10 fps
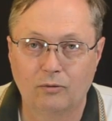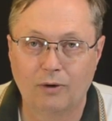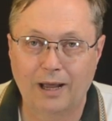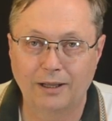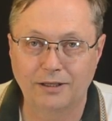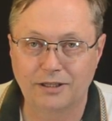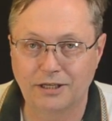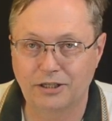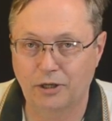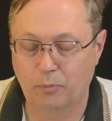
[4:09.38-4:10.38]
Rally is
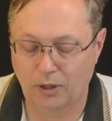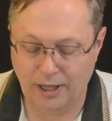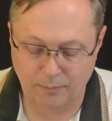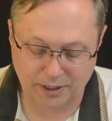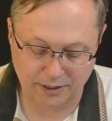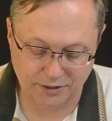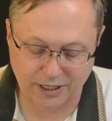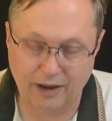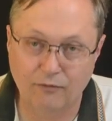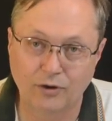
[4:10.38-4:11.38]
easy to play
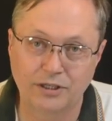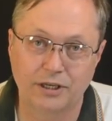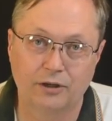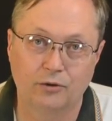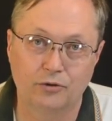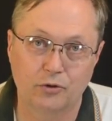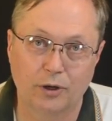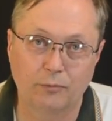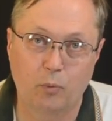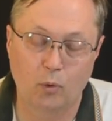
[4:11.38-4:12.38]
because every single
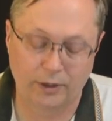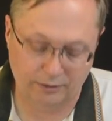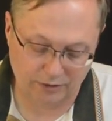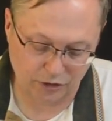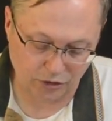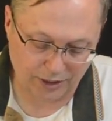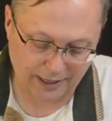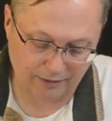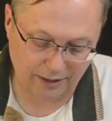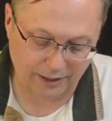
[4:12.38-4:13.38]
strength point that you're
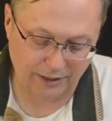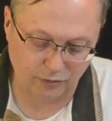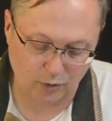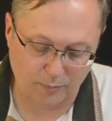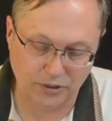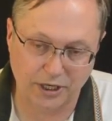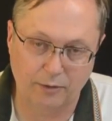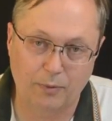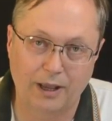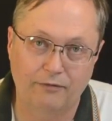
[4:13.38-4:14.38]
counting is
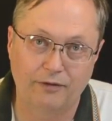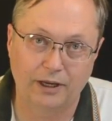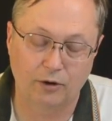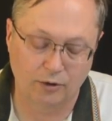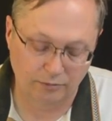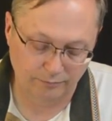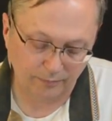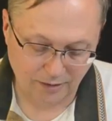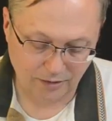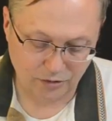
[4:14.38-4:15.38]
represented by a figure.
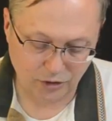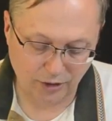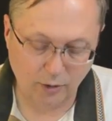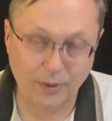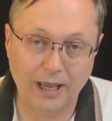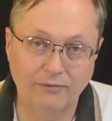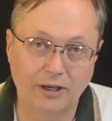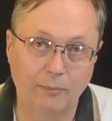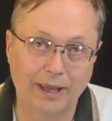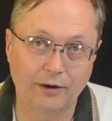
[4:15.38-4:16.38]
So here we have
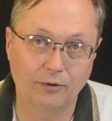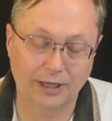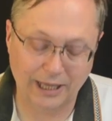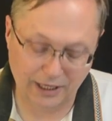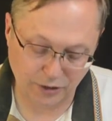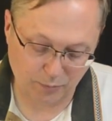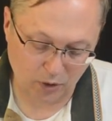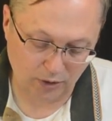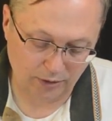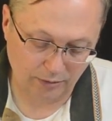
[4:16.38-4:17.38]
a commander in
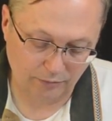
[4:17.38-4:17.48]
Gettysburg.